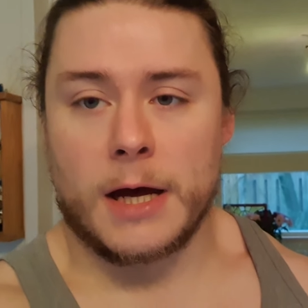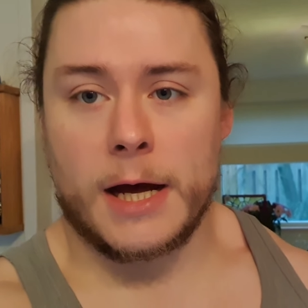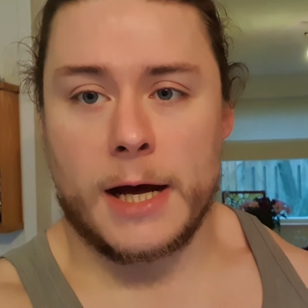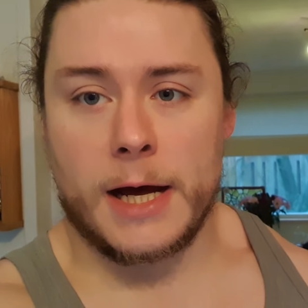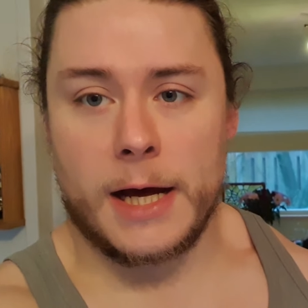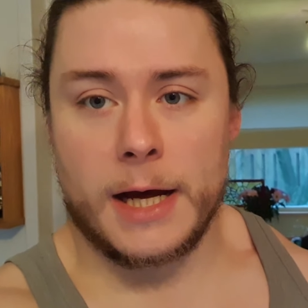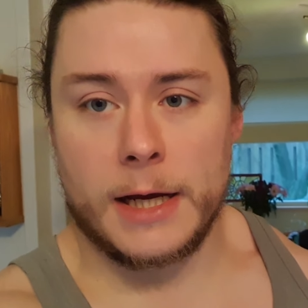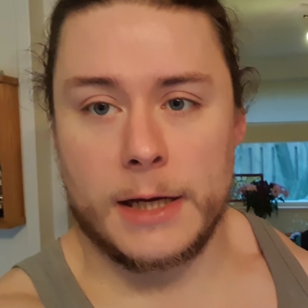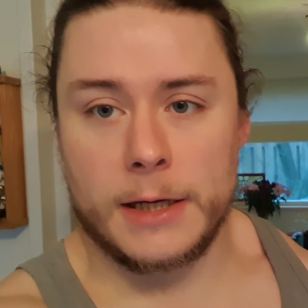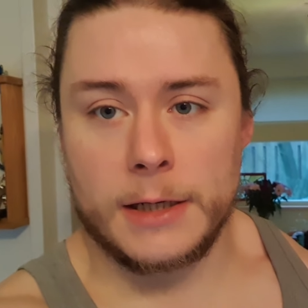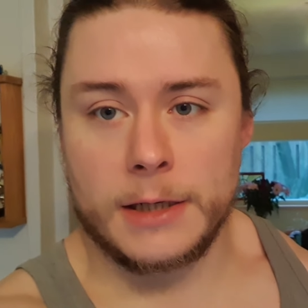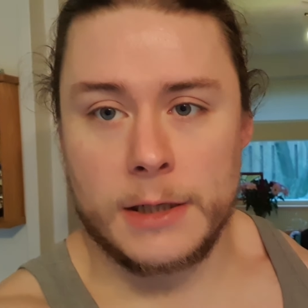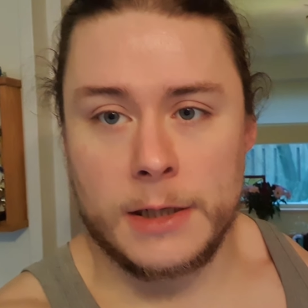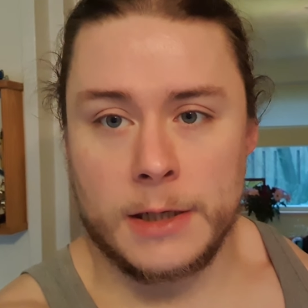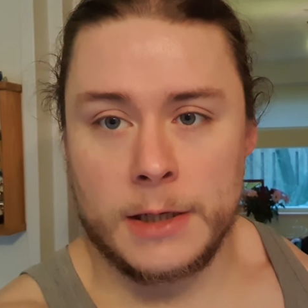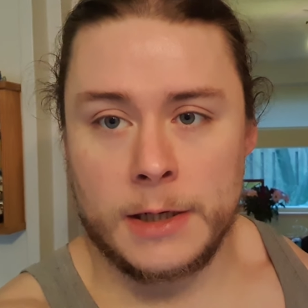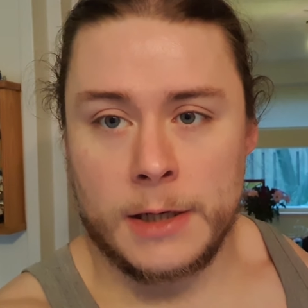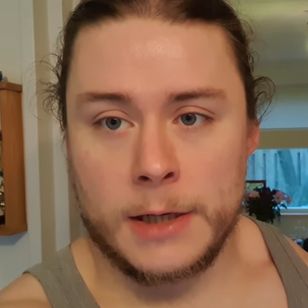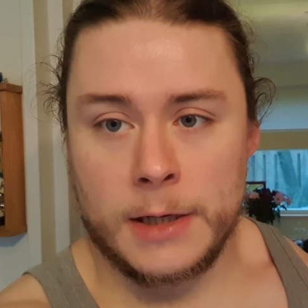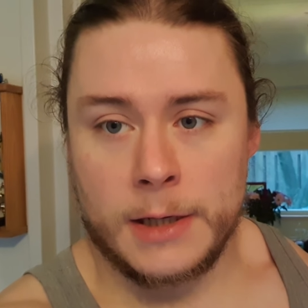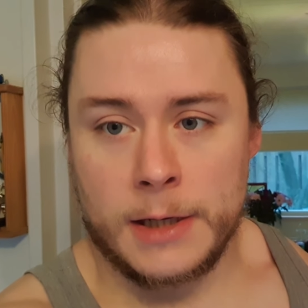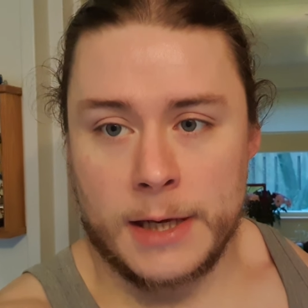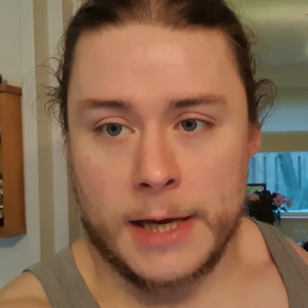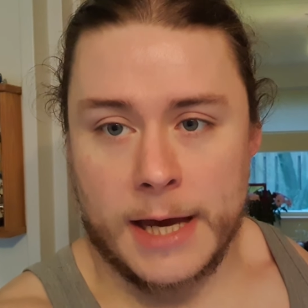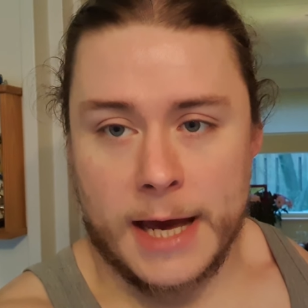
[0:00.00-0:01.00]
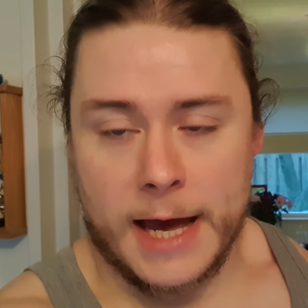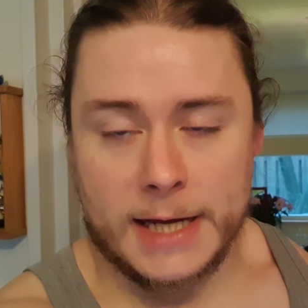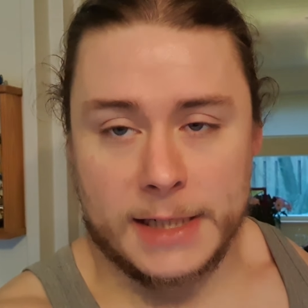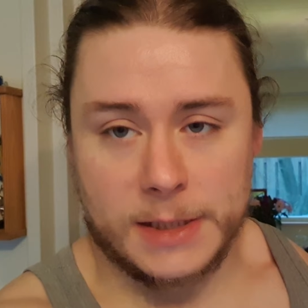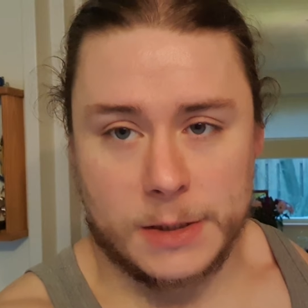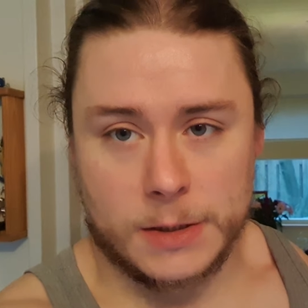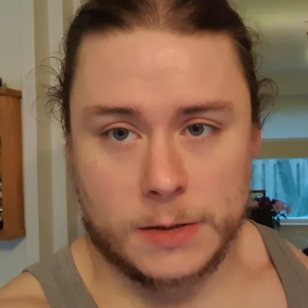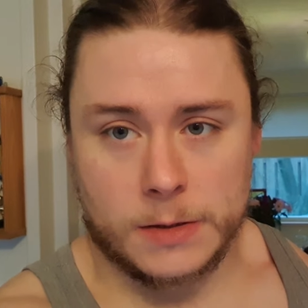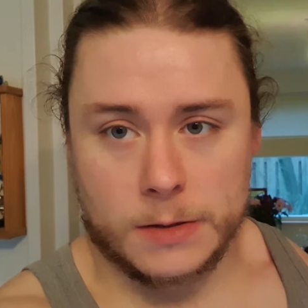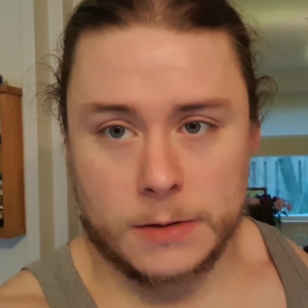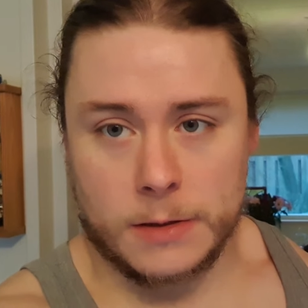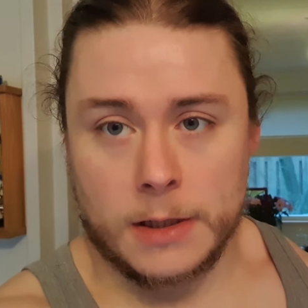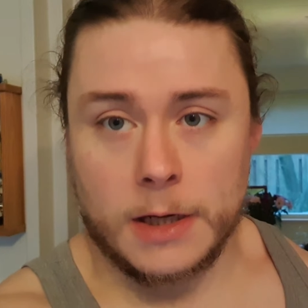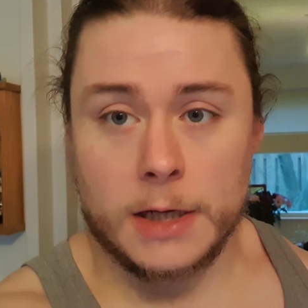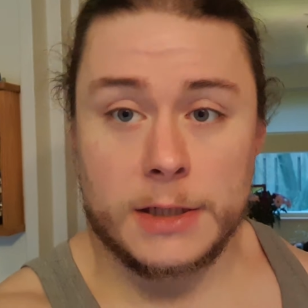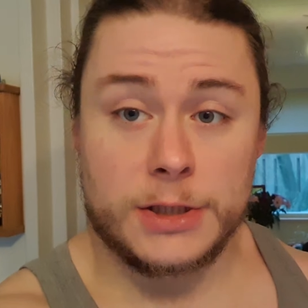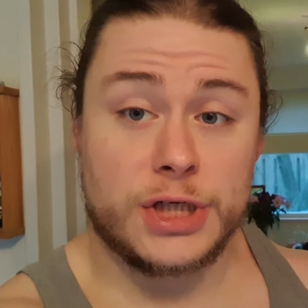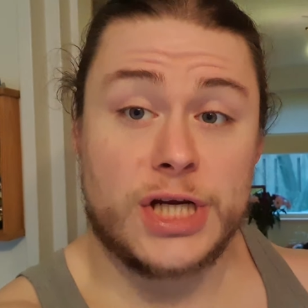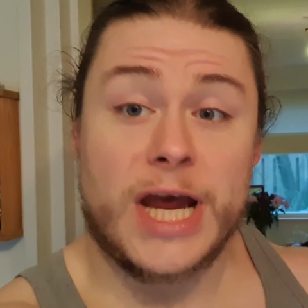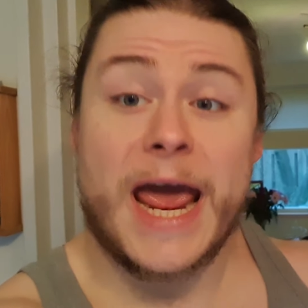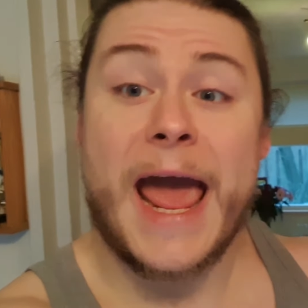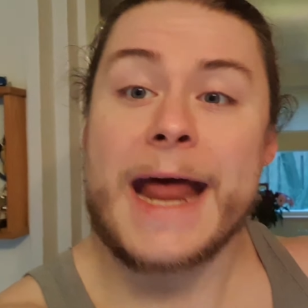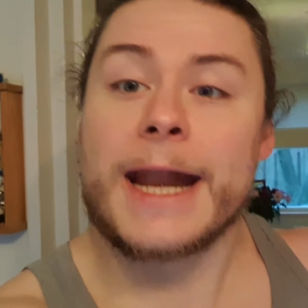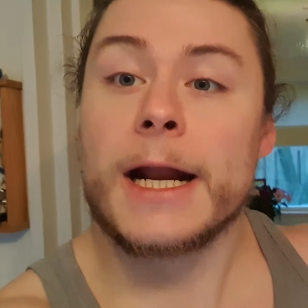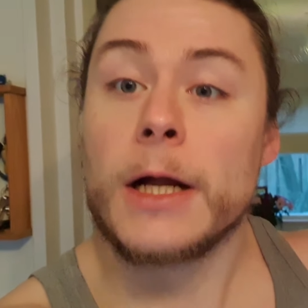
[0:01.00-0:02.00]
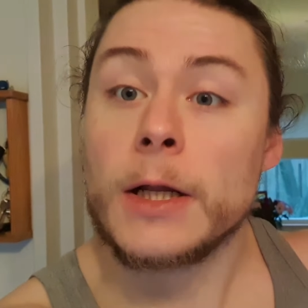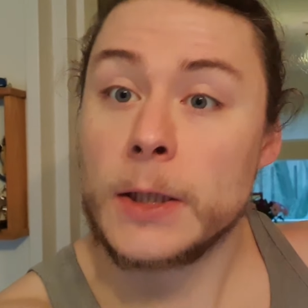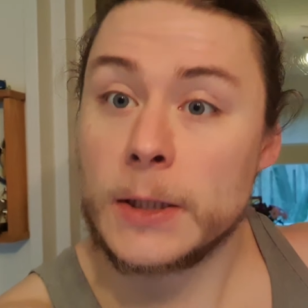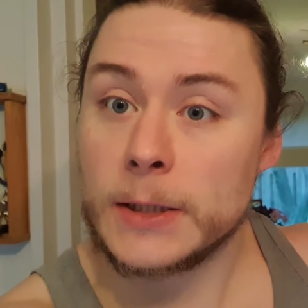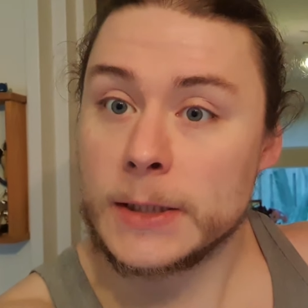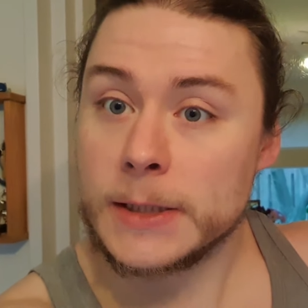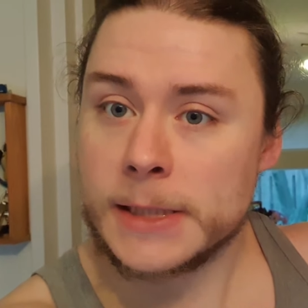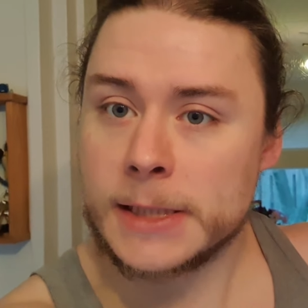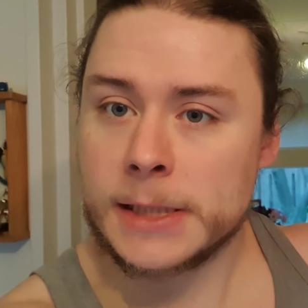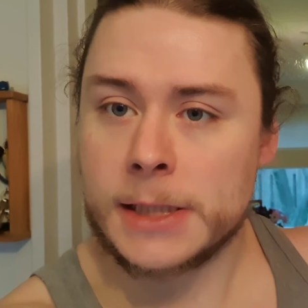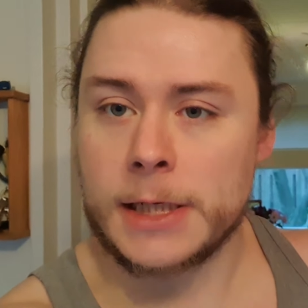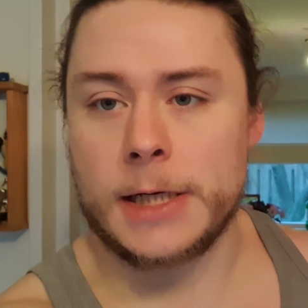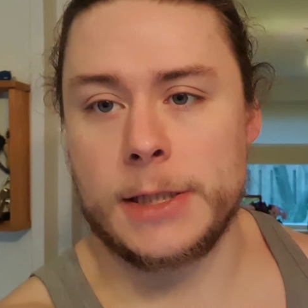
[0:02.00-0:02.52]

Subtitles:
as channels,